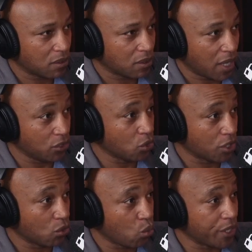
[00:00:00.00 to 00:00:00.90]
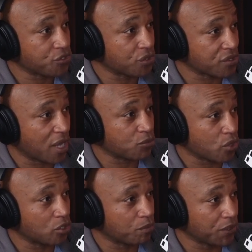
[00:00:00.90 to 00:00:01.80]
And you're going to waste your time trying
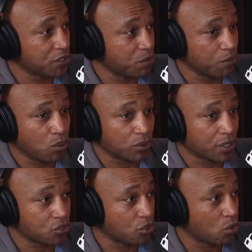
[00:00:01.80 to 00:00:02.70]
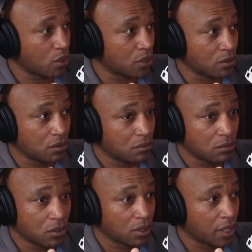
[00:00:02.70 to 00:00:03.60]
to please people that you don't want to
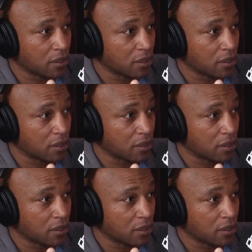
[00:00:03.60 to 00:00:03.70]
look like.